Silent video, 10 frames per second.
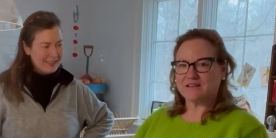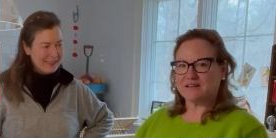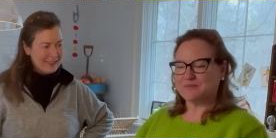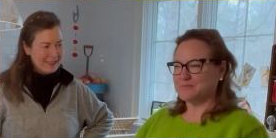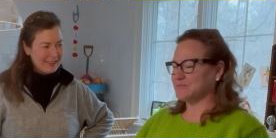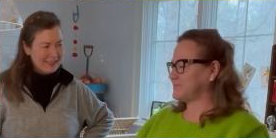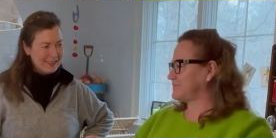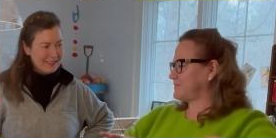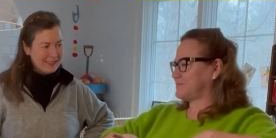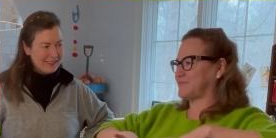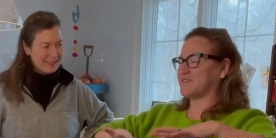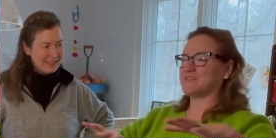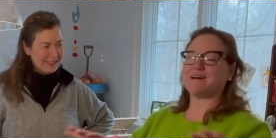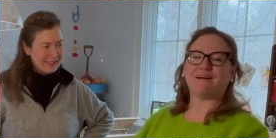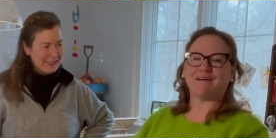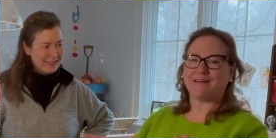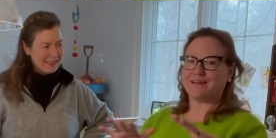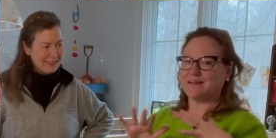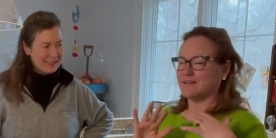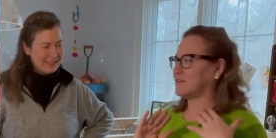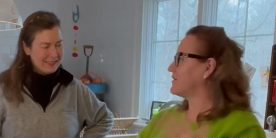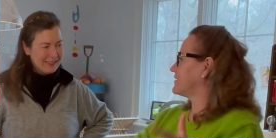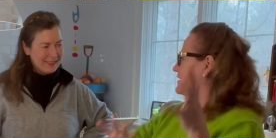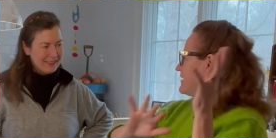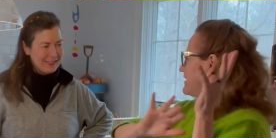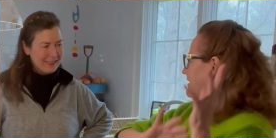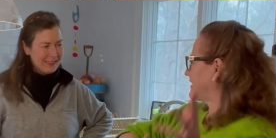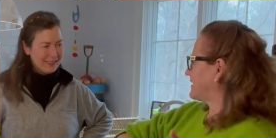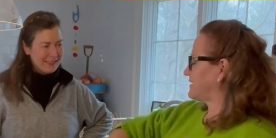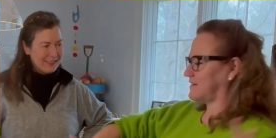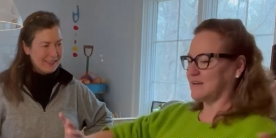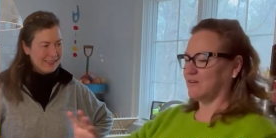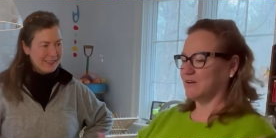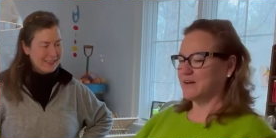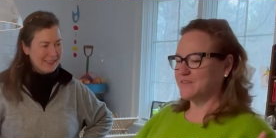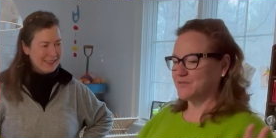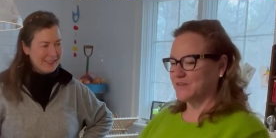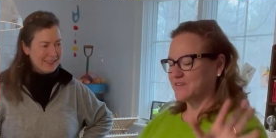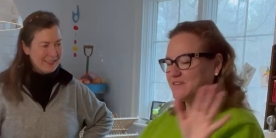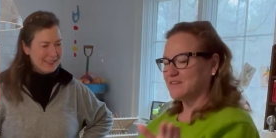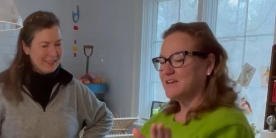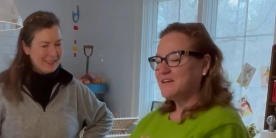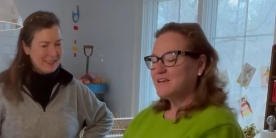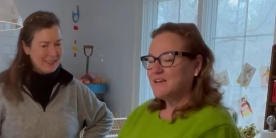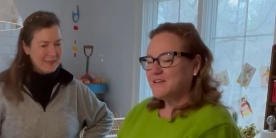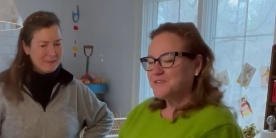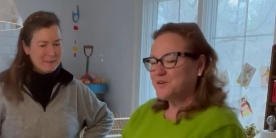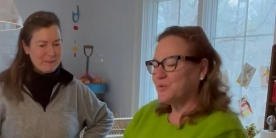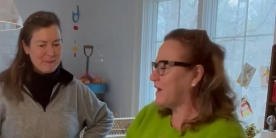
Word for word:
Speaker 1: um, design and gardening and all kinds of things. And so when